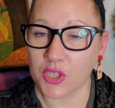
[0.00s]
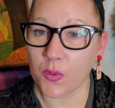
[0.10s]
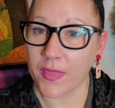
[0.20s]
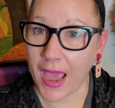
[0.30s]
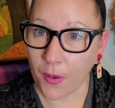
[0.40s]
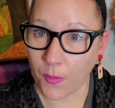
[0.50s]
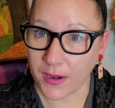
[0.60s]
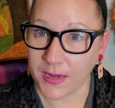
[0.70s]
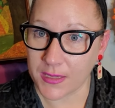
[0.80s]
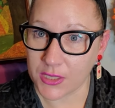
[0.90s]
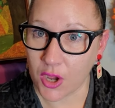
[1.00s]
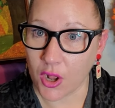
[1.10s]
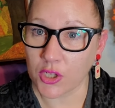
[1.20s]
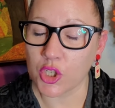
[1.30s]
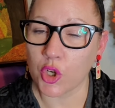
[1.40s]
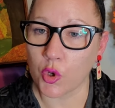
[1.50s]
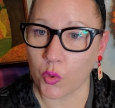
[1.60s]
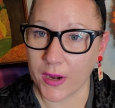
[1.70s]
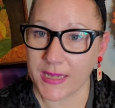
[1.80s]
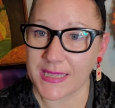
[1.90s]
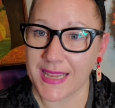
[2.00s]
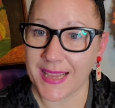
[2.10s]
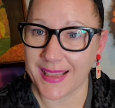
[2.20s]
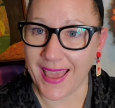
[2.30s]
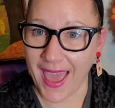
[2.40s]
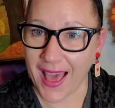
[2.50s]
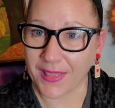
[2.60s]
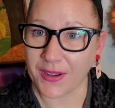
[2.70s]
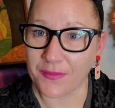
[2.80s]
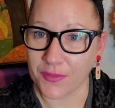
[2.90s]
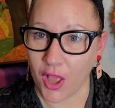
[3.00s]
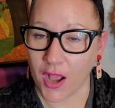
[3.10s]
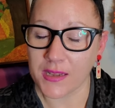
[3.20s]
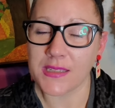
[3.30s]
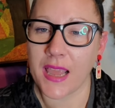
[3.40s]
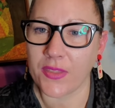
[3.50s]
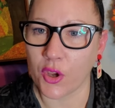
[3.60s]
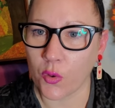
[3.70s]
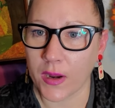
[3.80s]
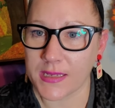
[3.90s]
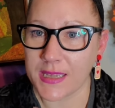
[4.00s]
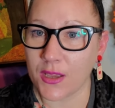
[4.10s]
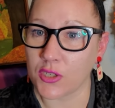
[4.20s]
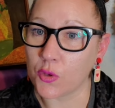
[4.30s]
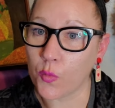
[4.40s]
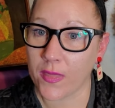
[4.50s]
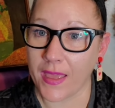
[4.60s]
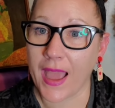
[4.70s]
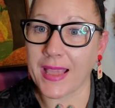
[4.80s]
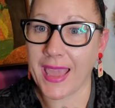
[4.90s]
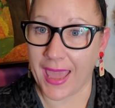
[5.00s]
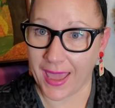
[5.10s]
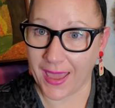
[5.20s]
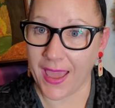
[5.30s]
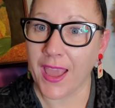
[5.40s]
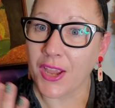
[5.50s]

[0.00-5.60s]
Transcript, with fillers: So that one is called Krazy Kalyn Vlogs and the crazy is with a K